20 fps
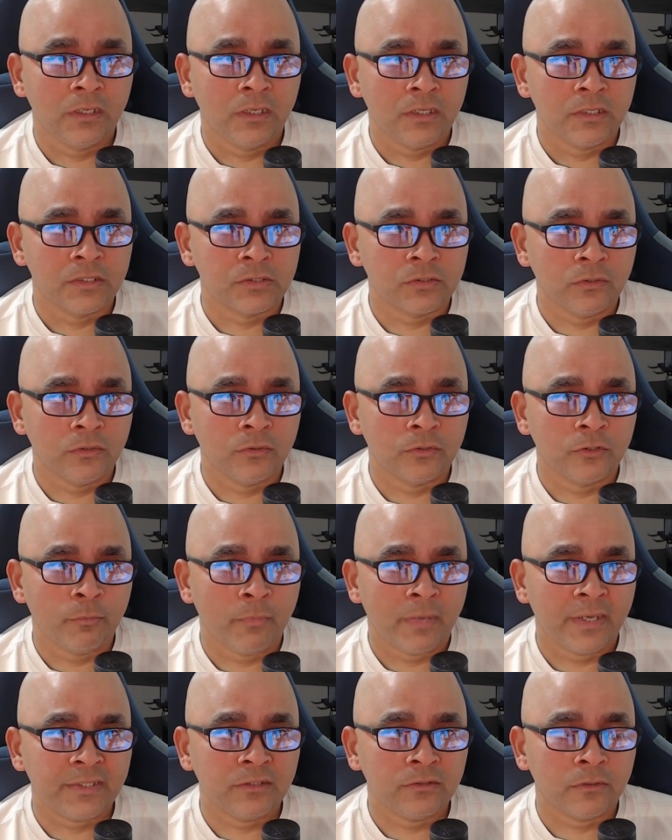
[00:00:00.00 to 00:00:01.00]
So you
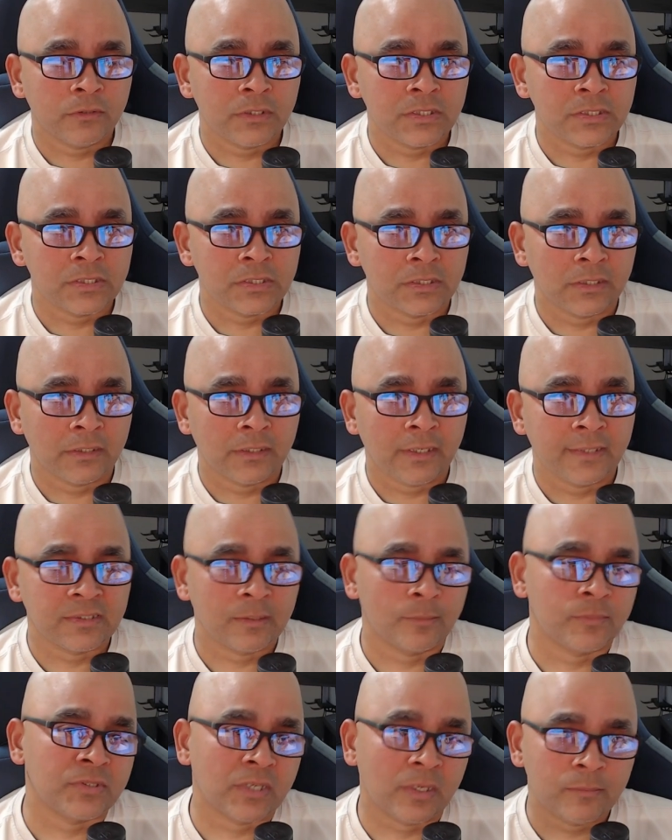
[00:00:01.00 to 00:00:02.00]
might notice uh, I
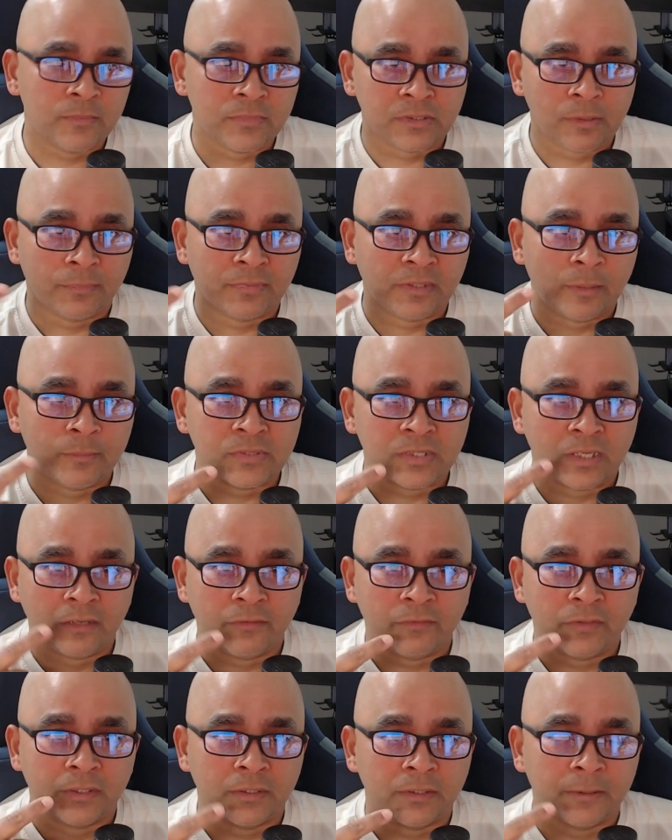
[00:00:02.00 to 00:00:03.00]
sometimes sometimes
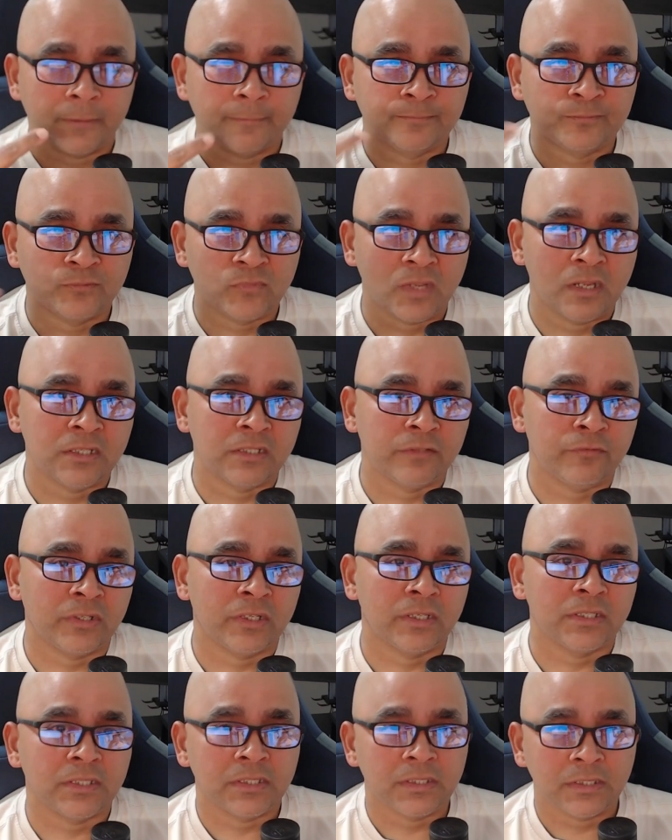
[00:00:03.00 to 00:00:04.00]
have a
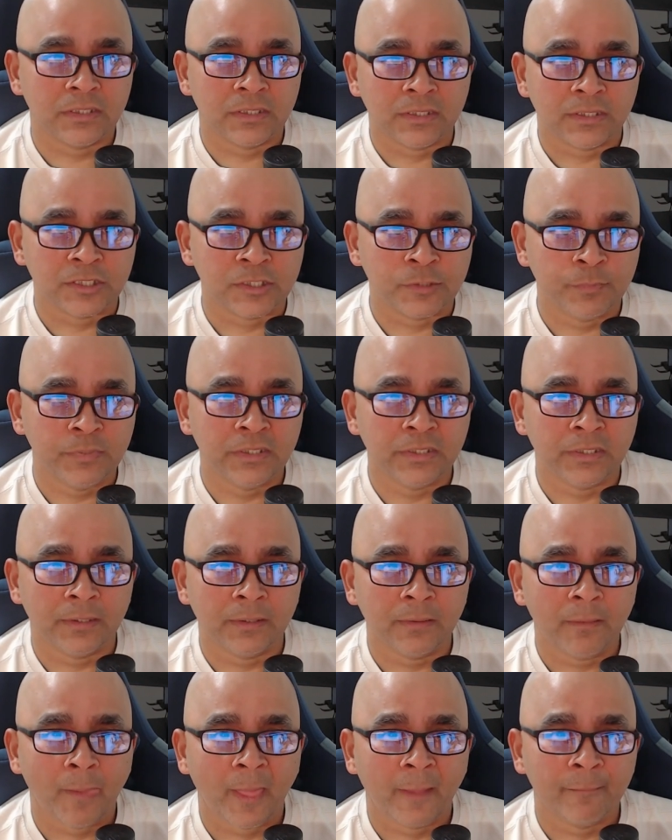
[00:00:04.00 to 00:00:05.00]
difficulty
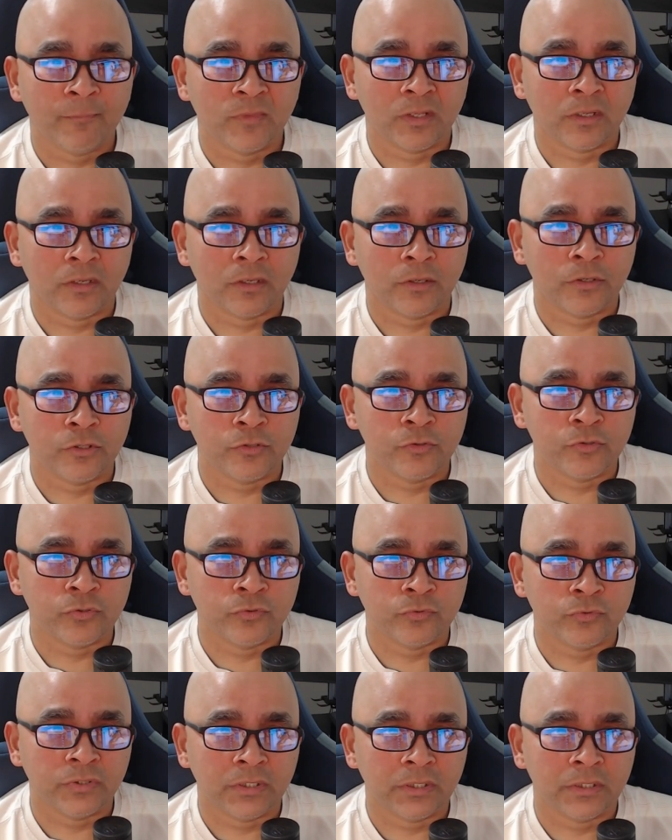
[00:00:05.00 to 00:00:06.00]
speaking uh, due
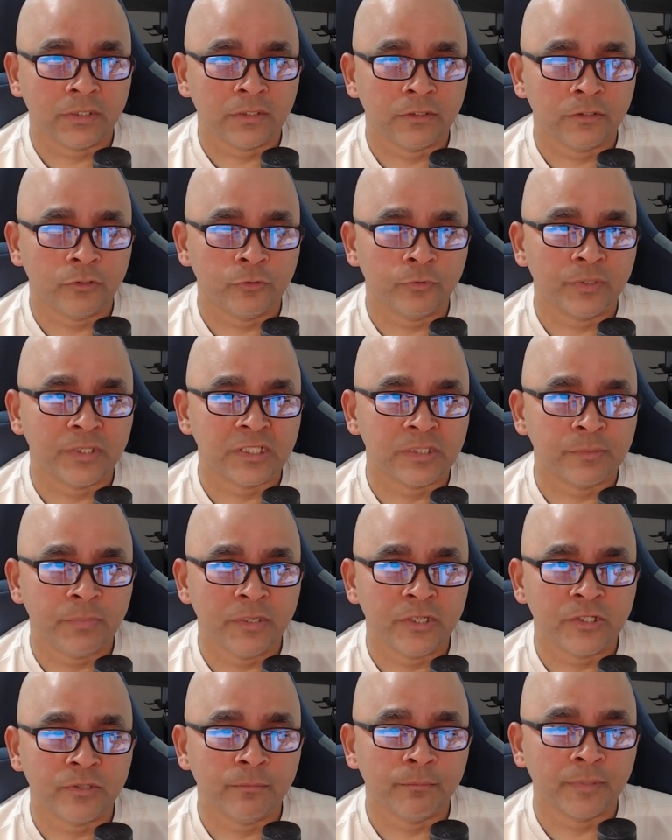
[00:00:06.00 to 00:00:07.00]
to the due to a
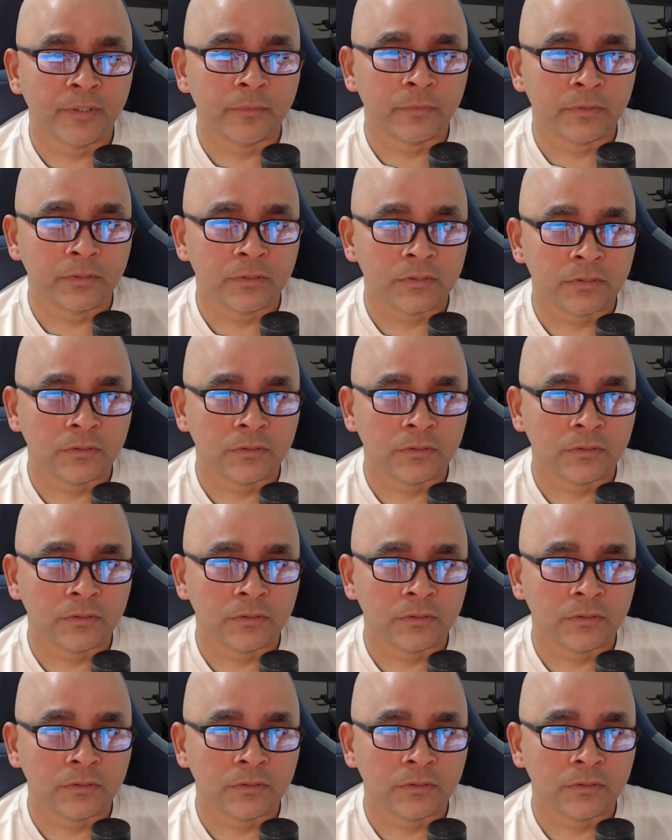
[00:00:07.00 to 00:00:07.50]
speech impediment